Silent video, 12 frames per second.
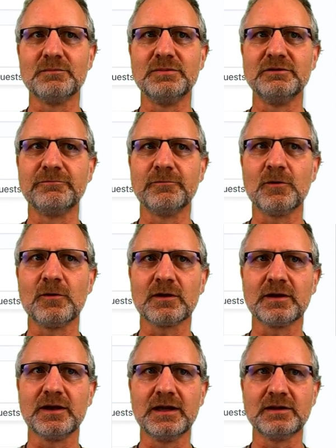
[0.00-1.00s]

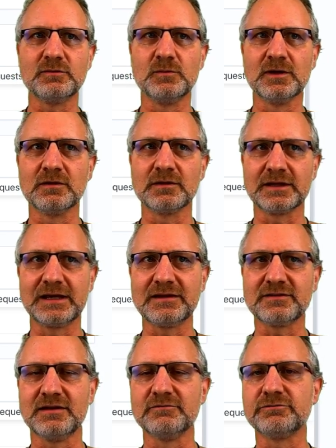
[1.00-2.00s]
before it will
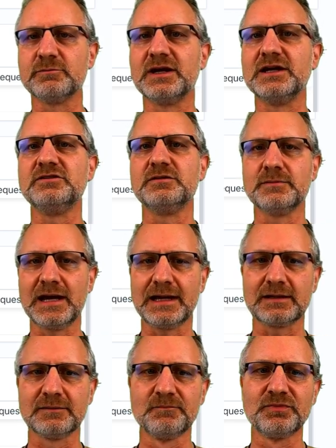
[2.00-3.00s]
get information
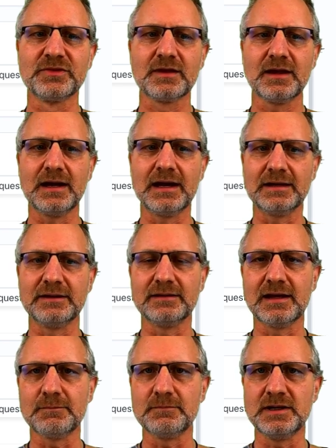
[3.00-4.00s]
back.
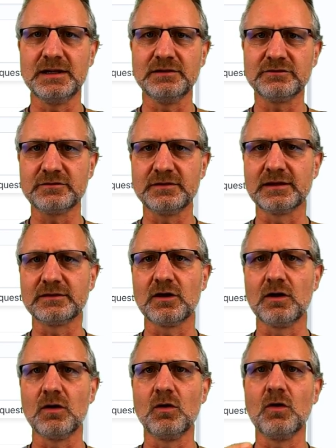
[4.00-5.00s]
And that means that
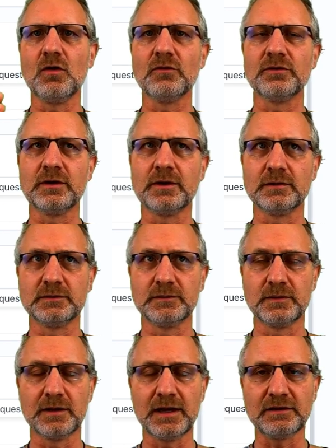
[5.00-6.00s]
all the
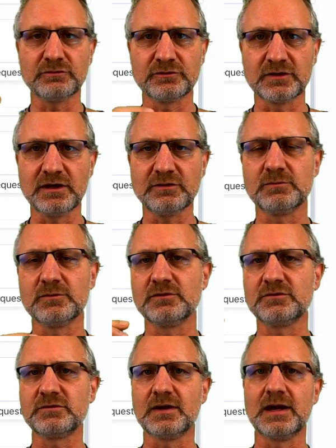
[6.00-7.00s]

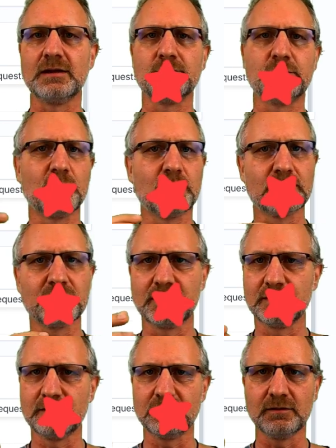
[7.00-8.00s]
advertisements and porn
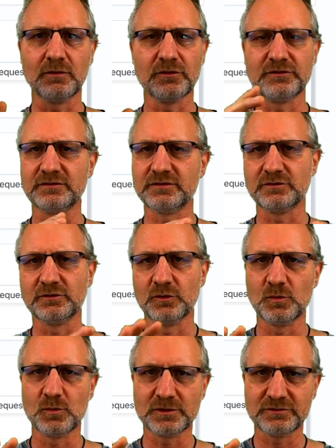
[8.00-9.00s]
and all the things that you
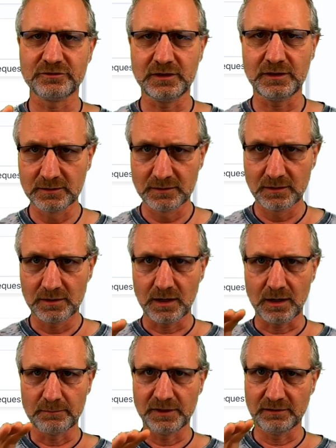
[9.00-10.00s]
don't want to see
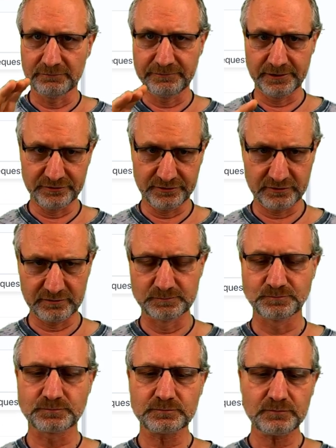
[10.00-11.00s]
are being filtered.
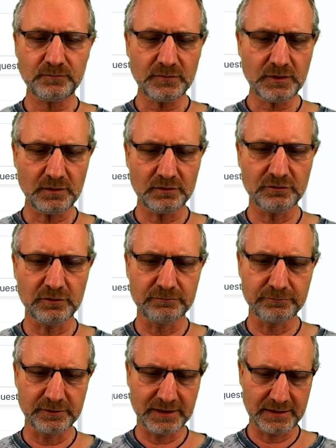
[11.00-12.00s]
So
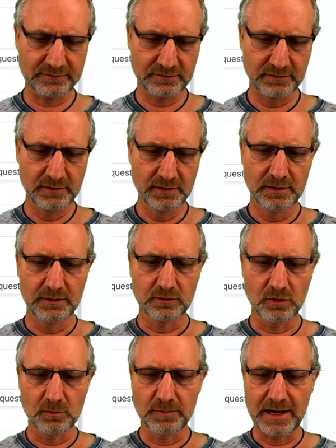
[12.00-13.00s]
for that, go